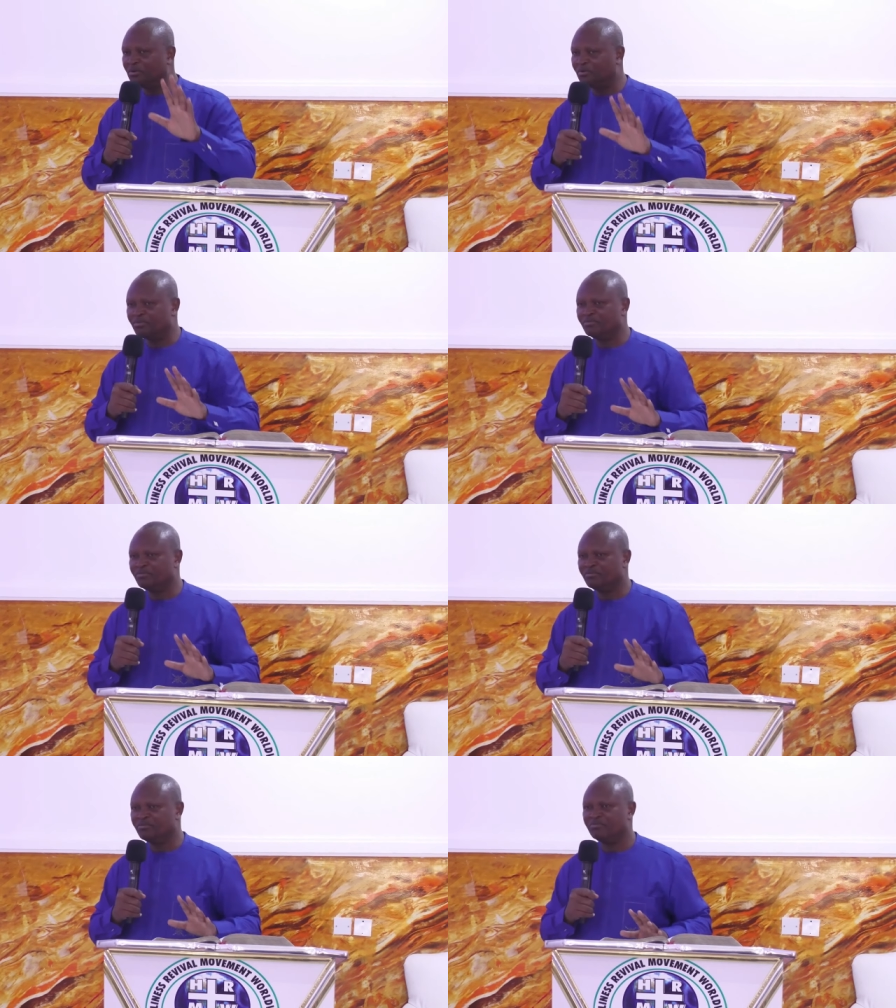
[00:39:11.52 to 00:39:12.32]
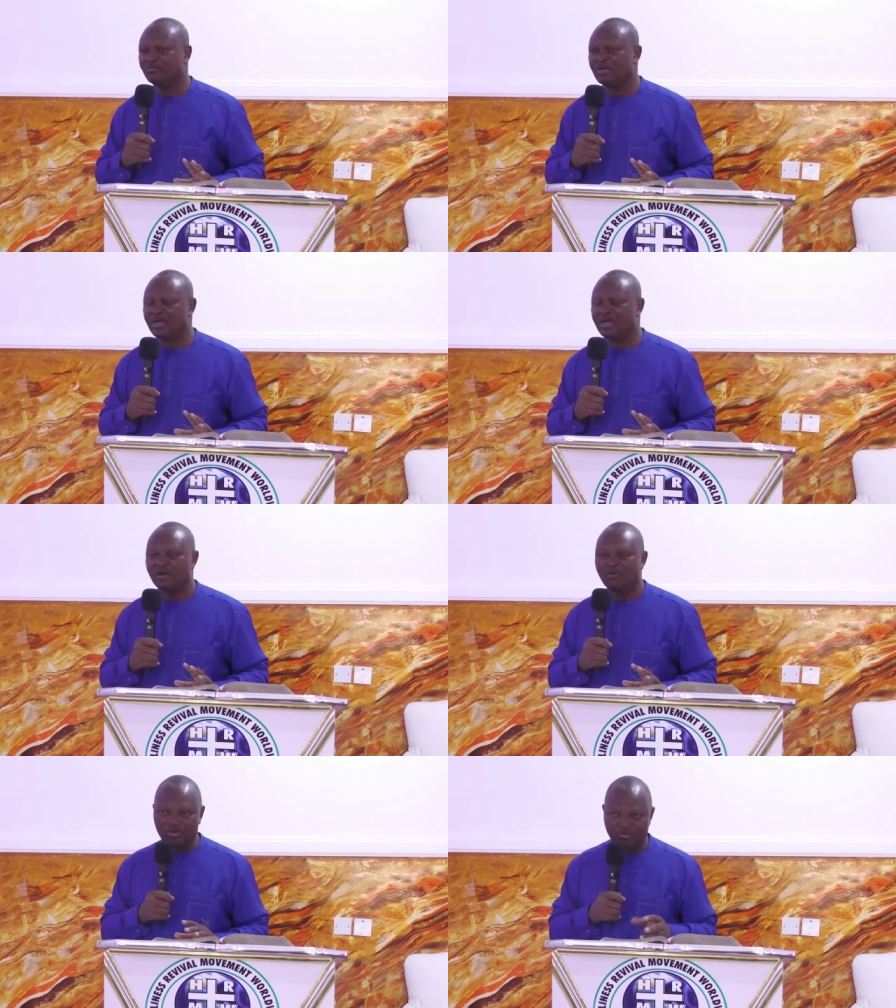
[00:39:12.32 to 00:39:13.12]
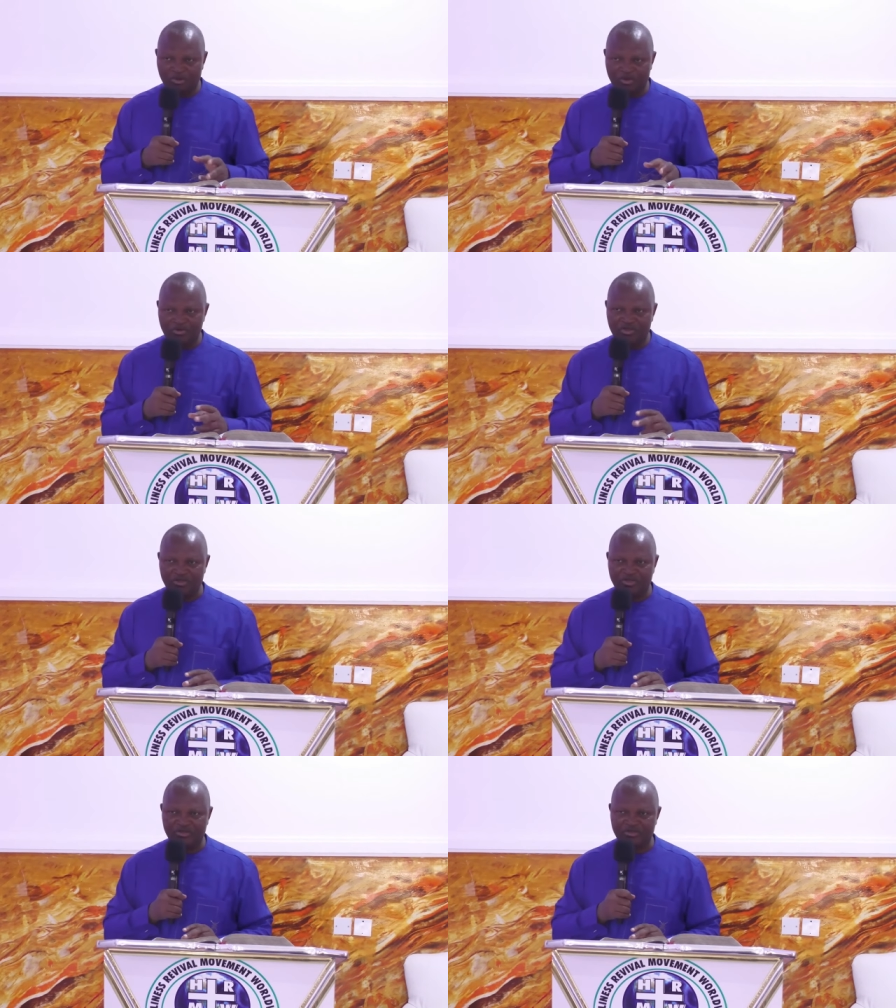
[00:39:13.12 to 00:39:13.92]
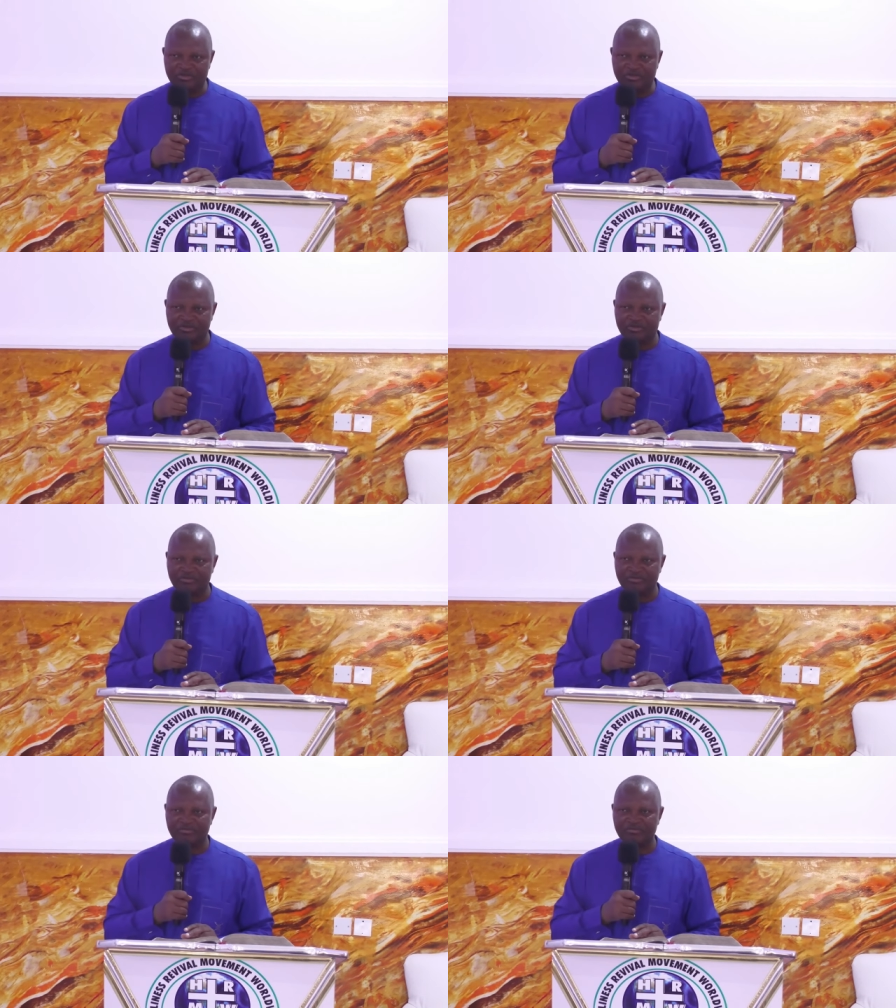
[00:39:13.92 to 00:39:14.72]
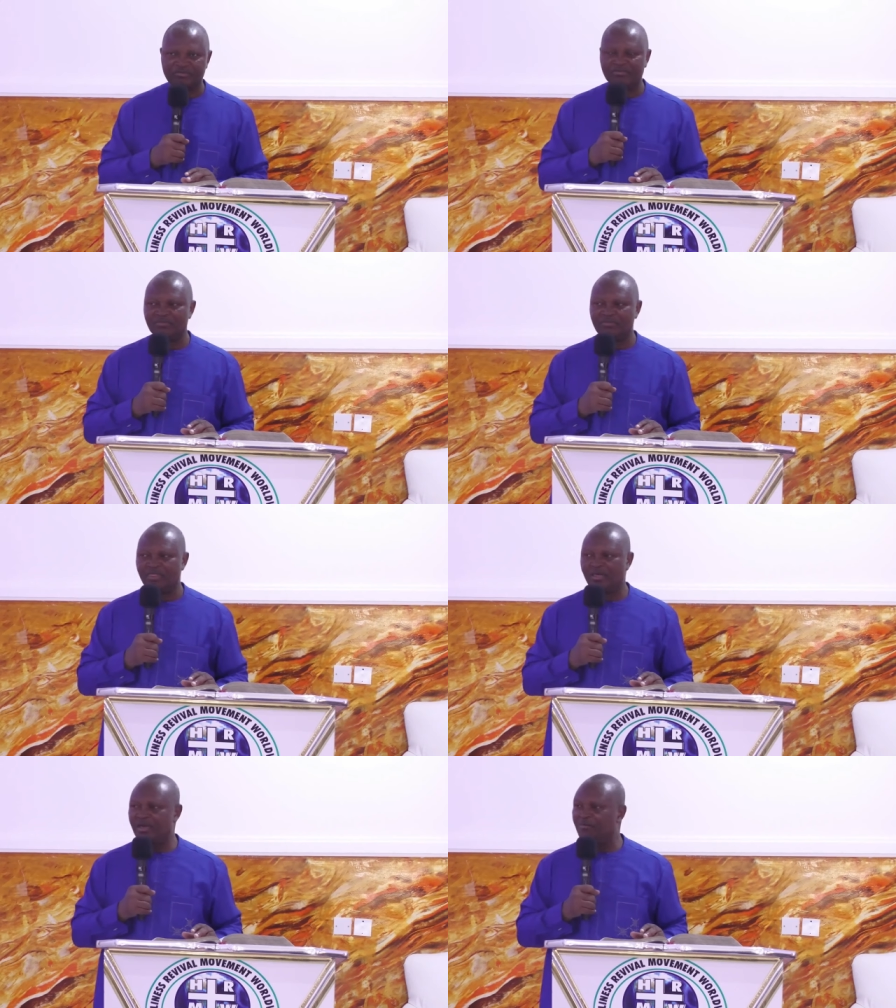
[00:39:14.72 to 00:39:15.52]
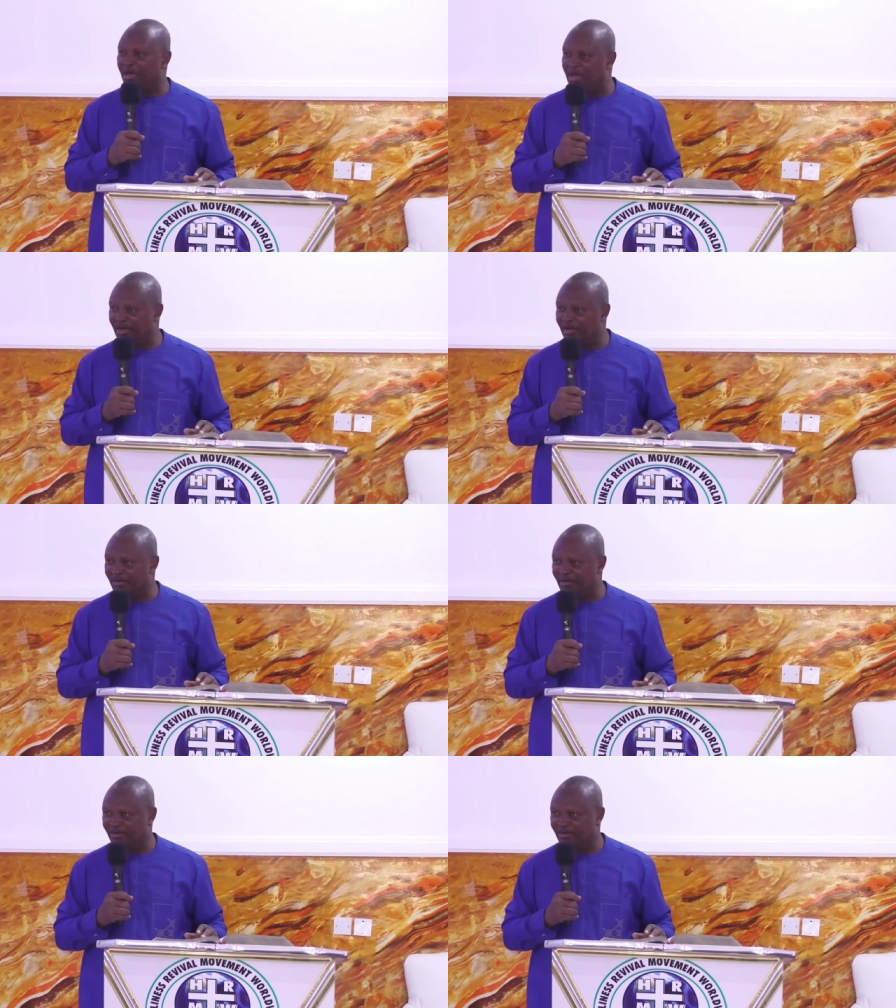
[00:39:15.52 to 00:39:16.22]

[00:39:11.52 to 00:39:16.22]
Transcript: throw it at him. No, we will not be doing justice. Amen.